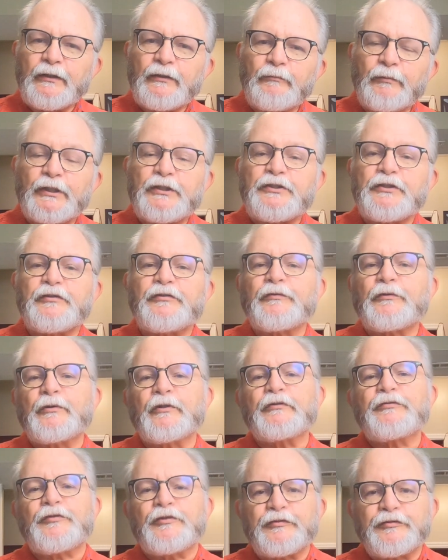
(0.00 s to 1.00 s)
which is, of
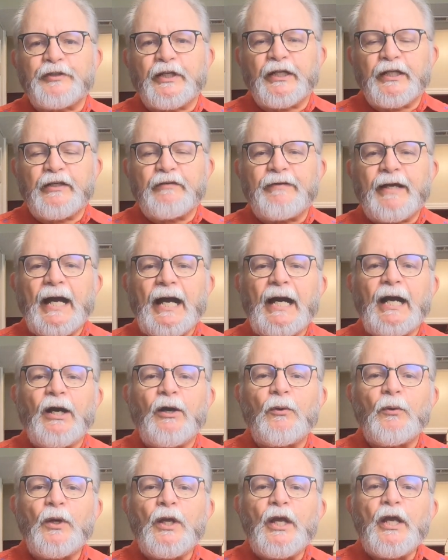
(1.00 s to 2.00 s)
course, the study of
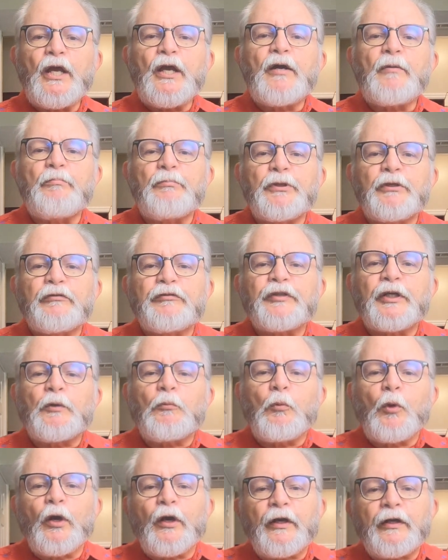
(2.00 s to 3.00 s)
how music
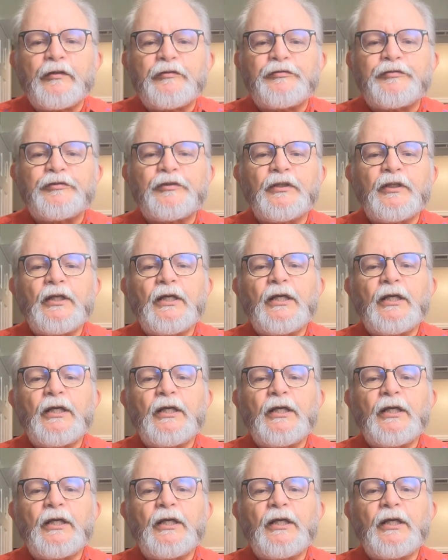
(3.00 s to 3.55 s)
works.